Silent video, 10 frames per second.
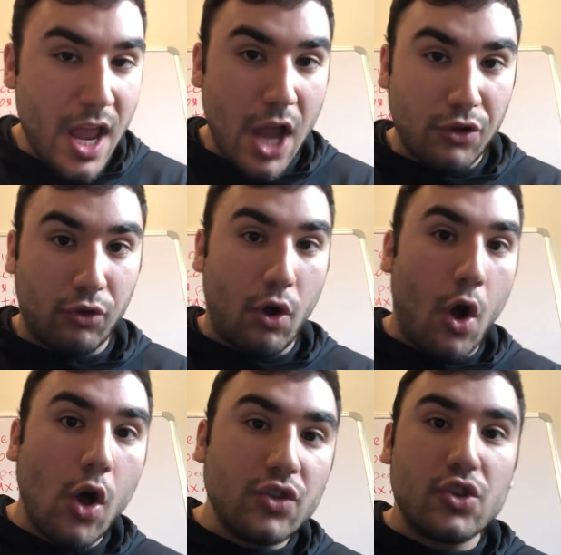And you're
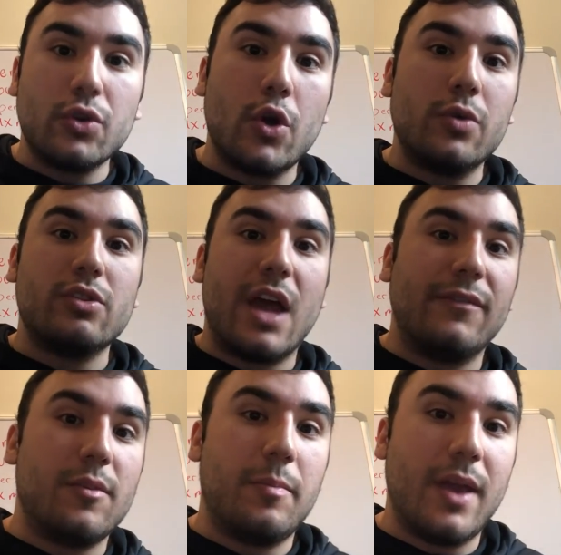also going to
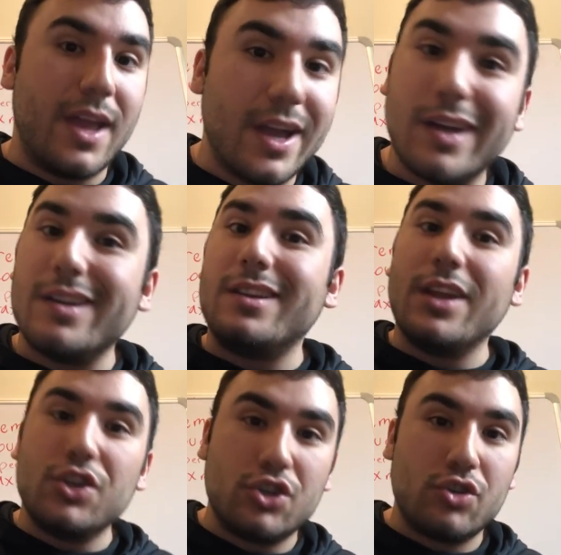have to pay
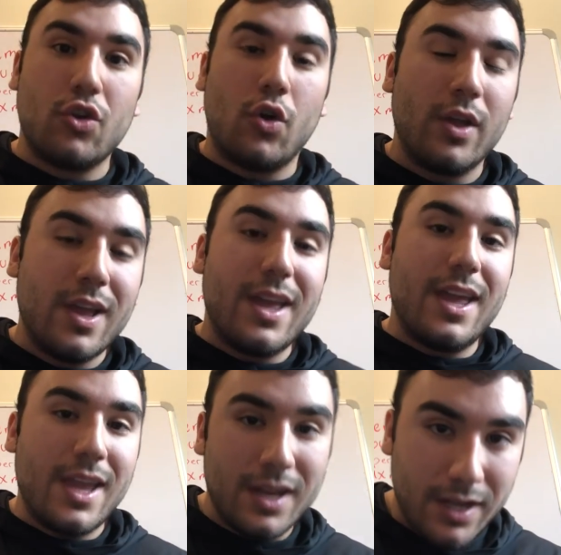additional
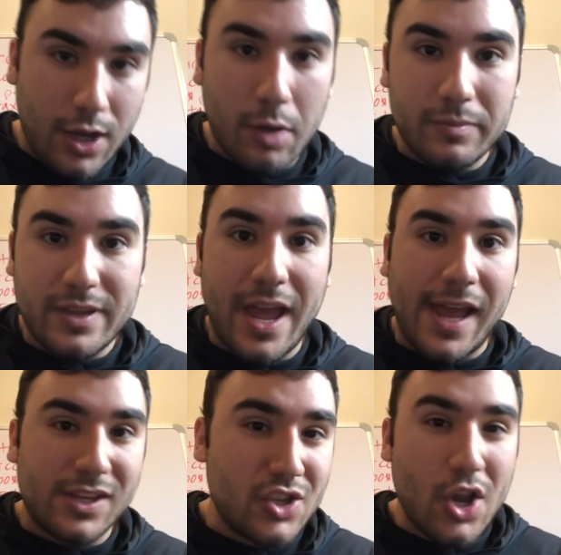income
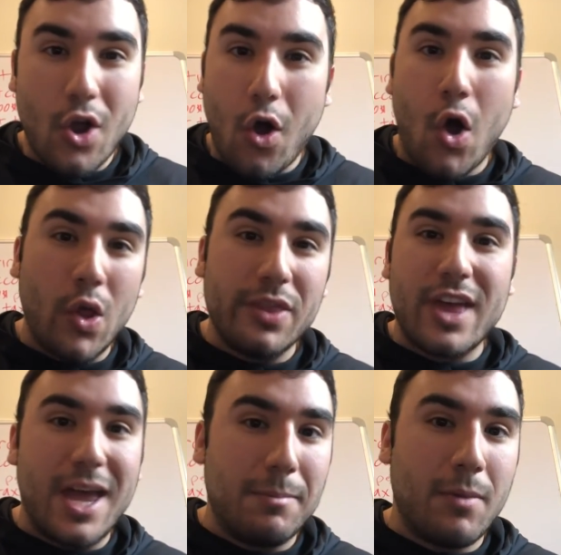tax on
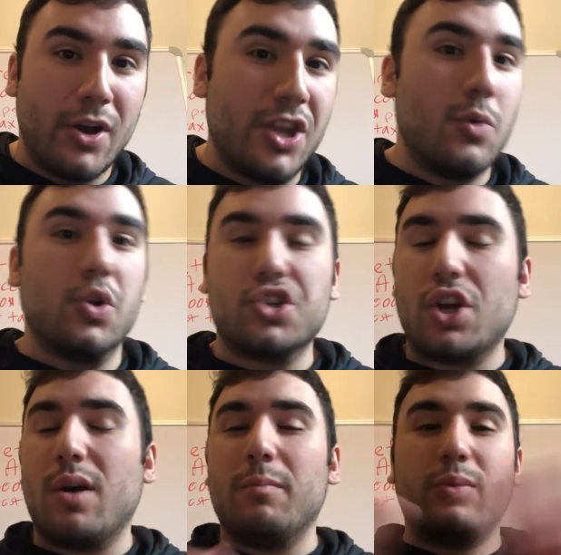that money, which
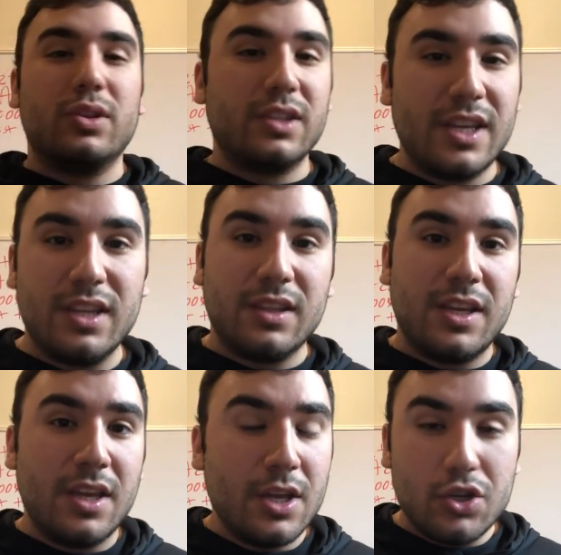
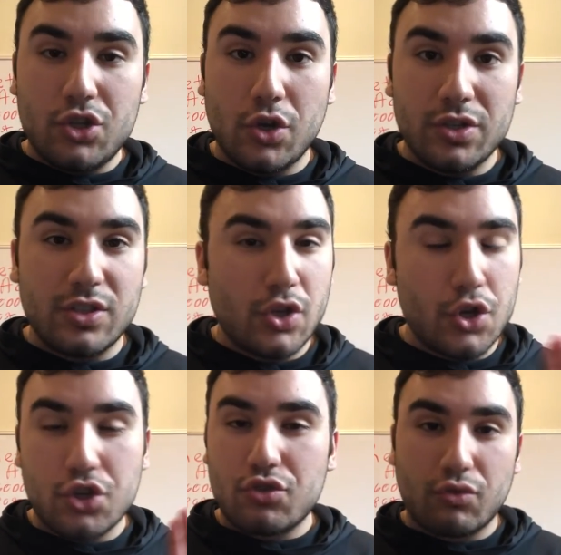completely just
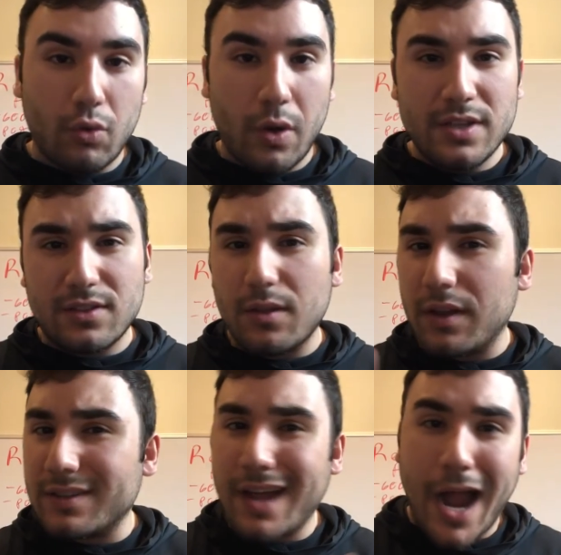destroys the
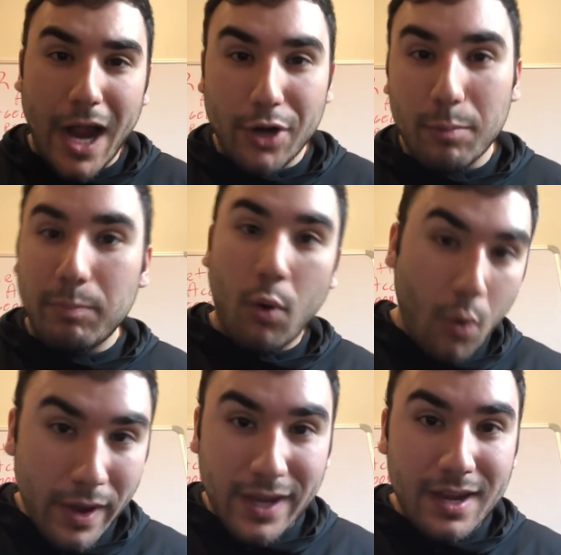entire
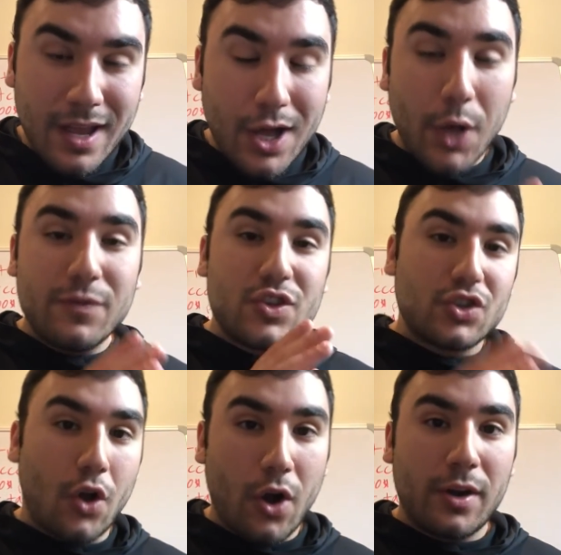point of
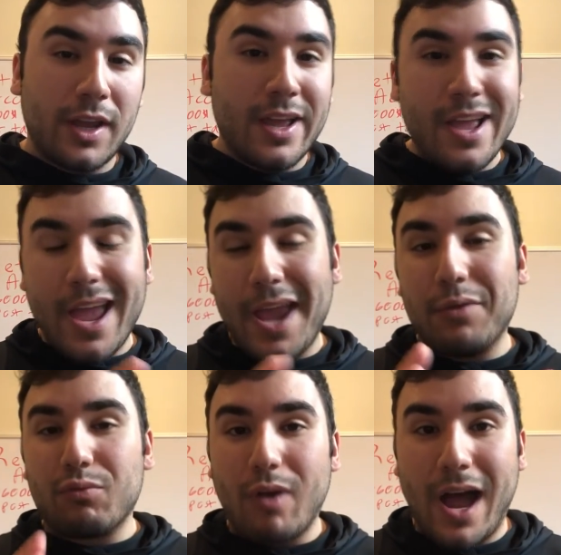starting a
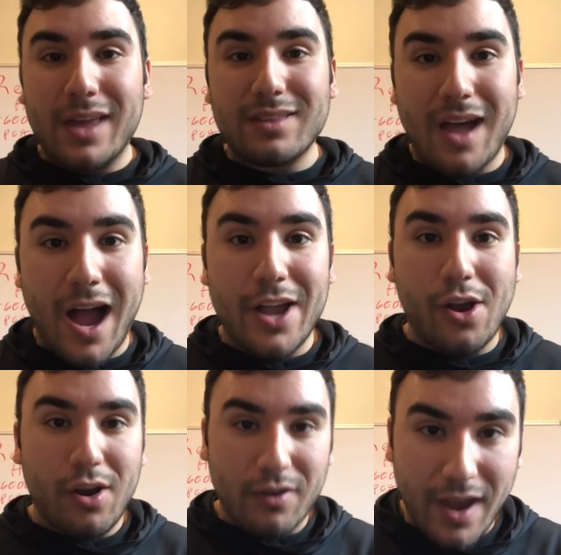Roth
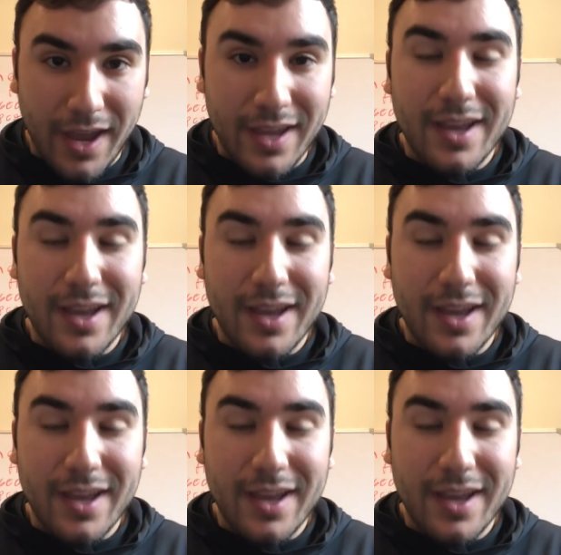IRA